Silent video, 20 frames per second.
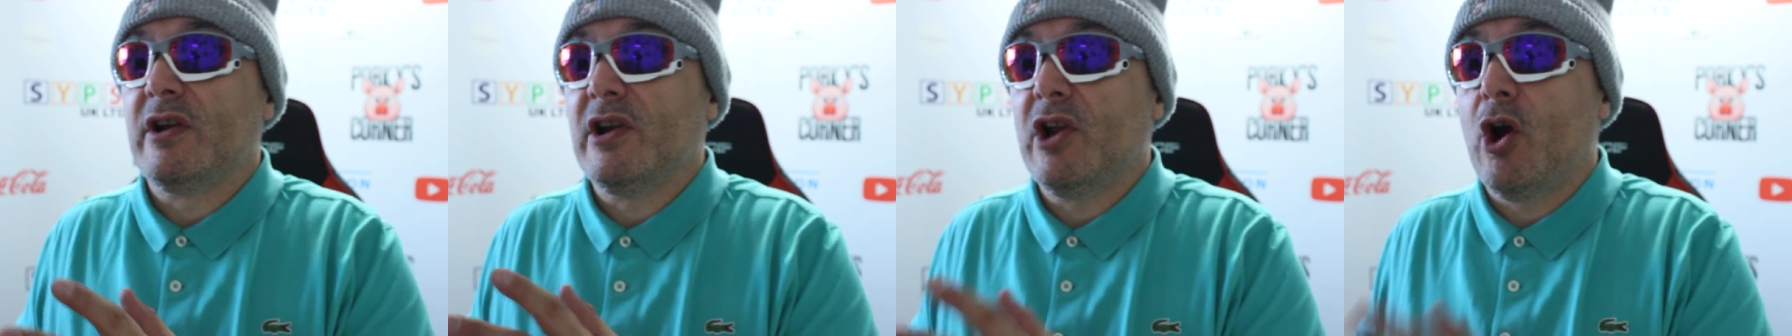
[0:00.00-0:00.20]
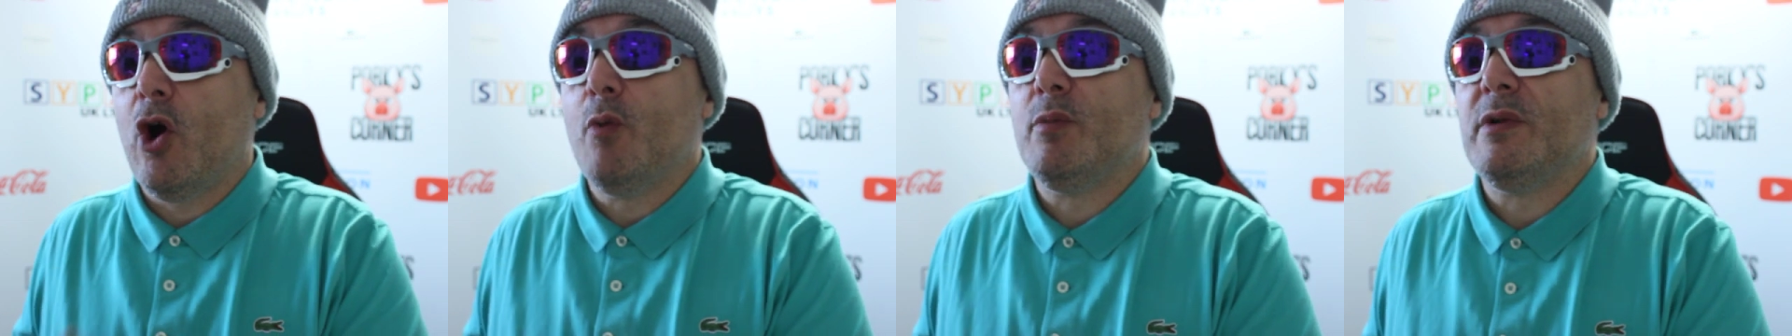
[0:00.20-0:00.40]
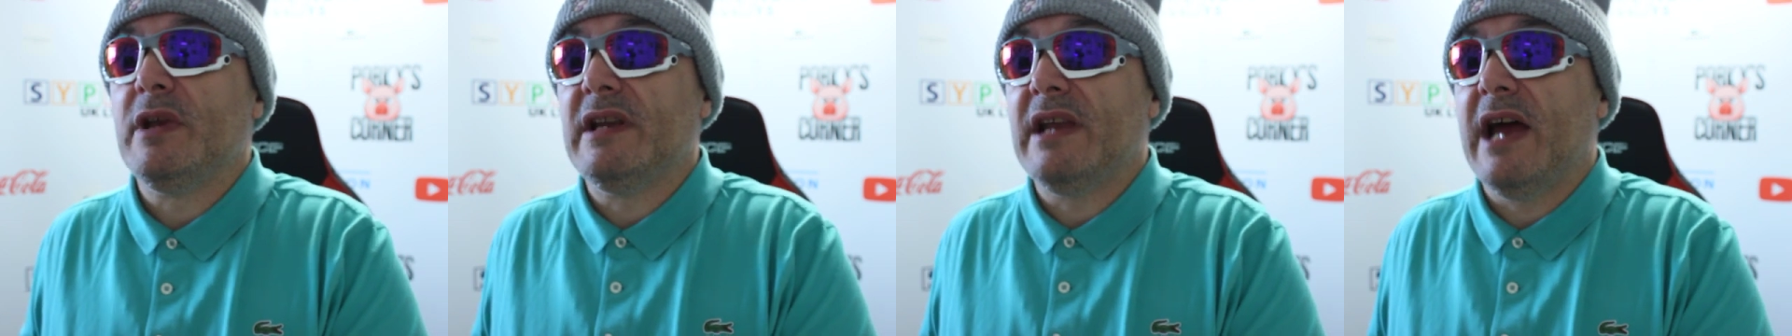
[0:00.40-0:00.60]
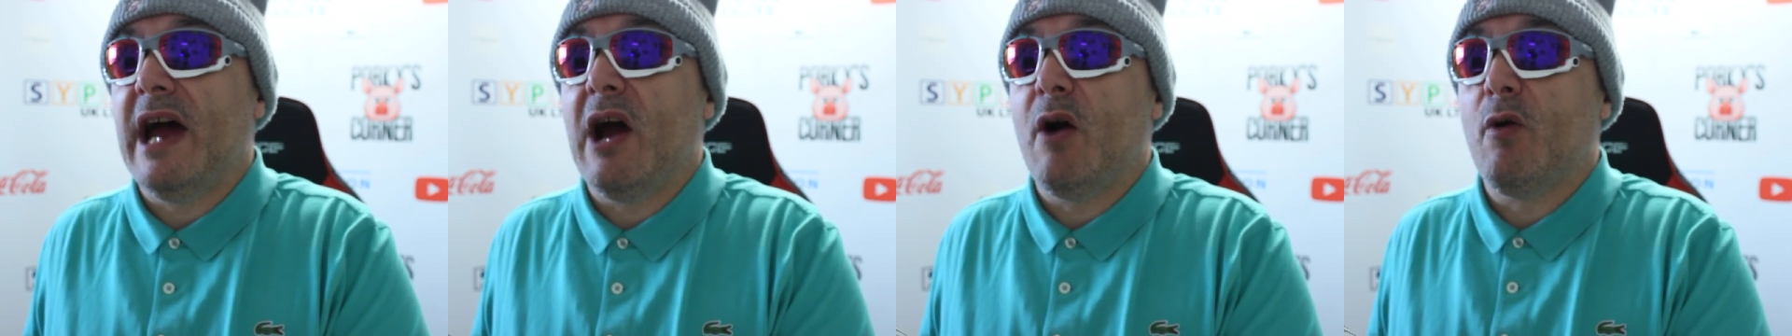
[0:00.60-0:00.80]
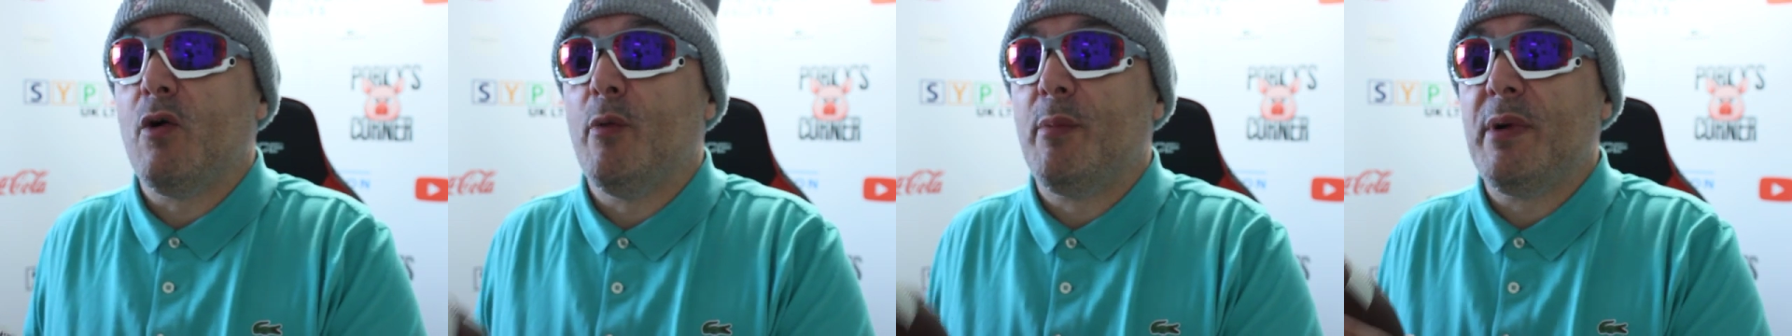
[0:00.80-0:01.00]
nobody
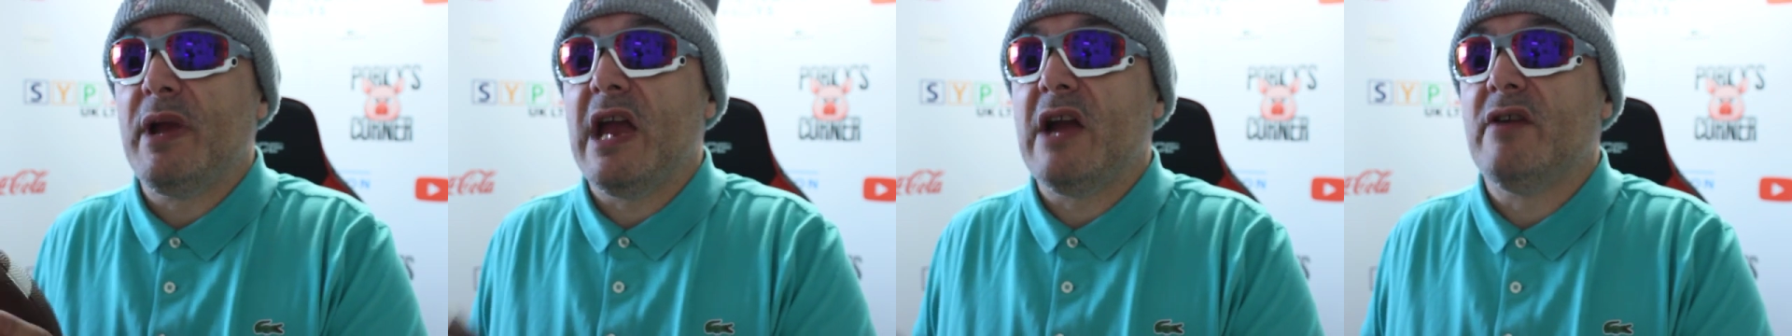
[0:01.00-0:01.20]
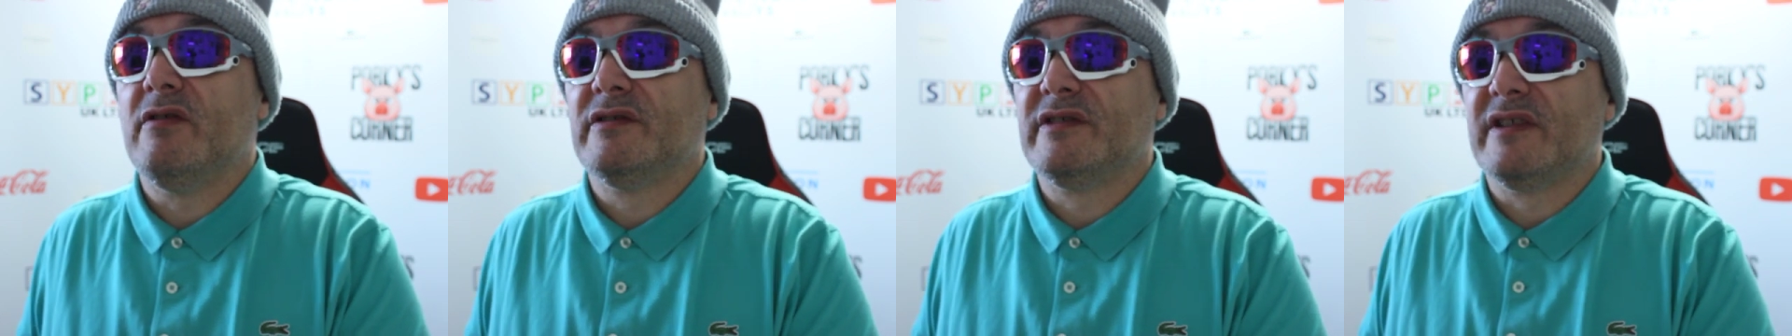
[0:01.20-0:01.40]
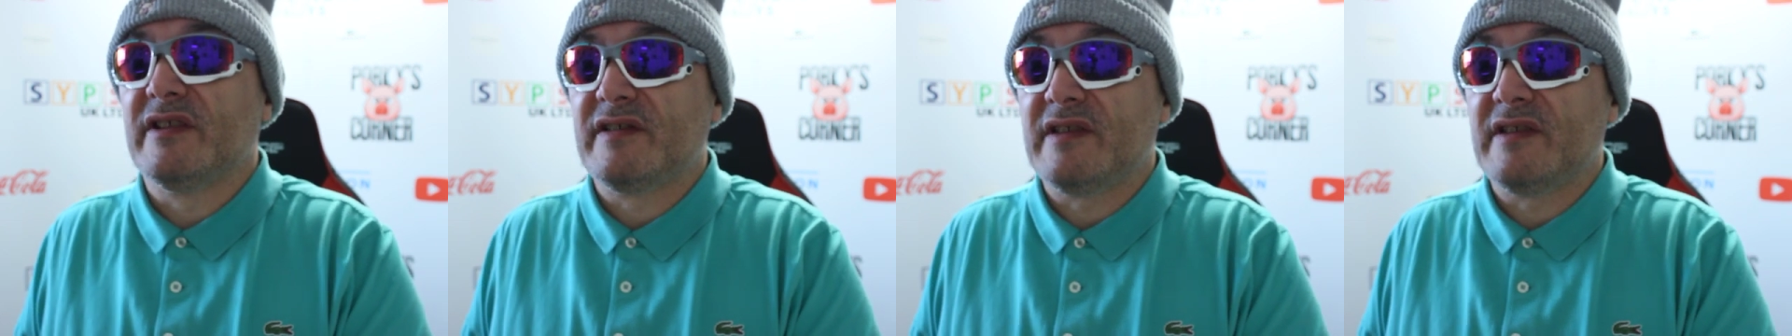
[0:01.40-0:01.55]
now will be able to